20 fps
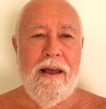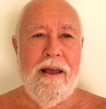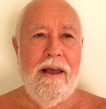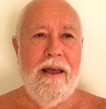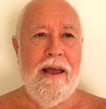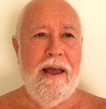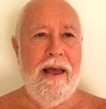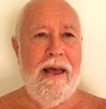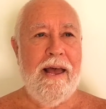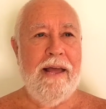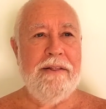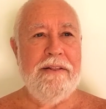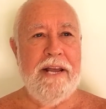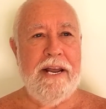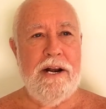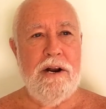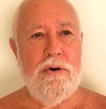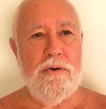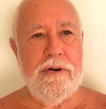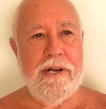And they
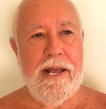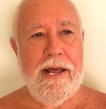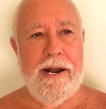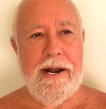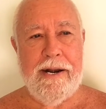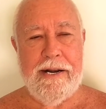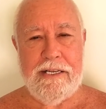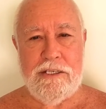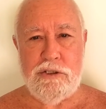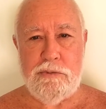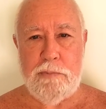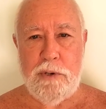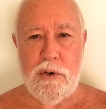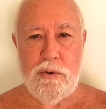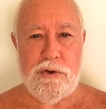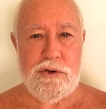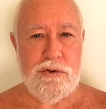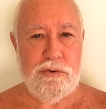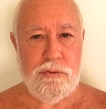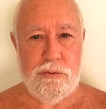don't get any
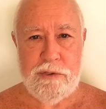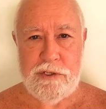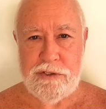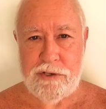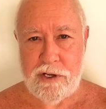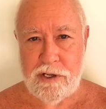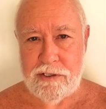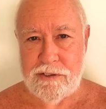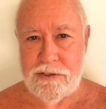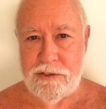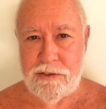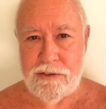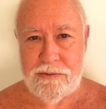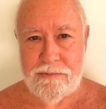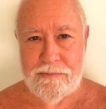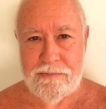spiritual results.